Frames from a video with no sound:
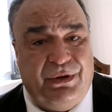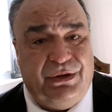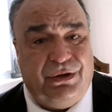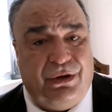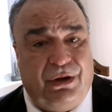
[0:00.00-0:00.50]

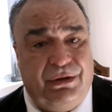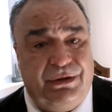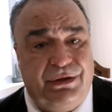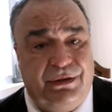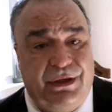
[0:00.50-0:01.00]
going to call it
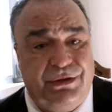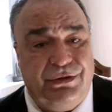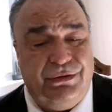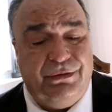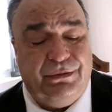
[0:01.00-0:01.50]
an
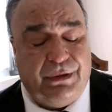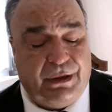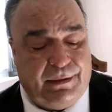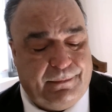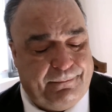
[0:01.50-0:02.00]
issue.
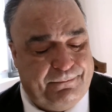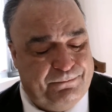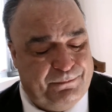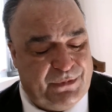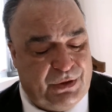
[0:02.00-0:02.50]

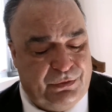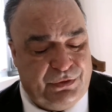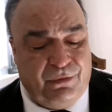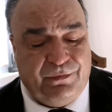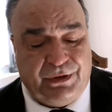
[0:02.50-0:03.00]
Though,
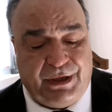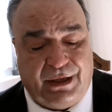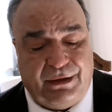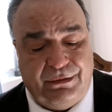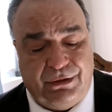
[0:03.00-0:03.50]
don't forget,